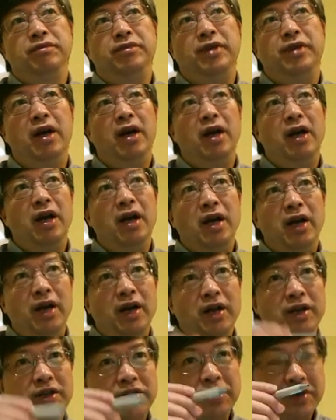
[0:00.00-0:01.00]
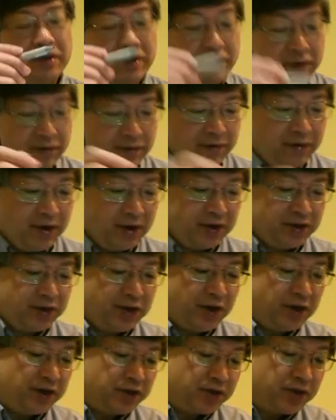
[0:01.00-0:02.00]
Yeah. So
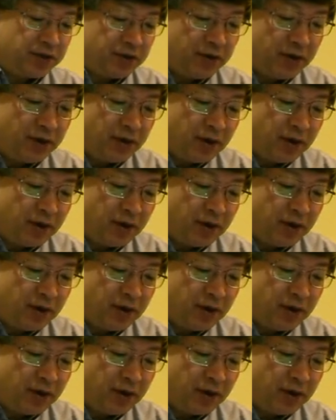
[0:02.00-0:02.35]
this is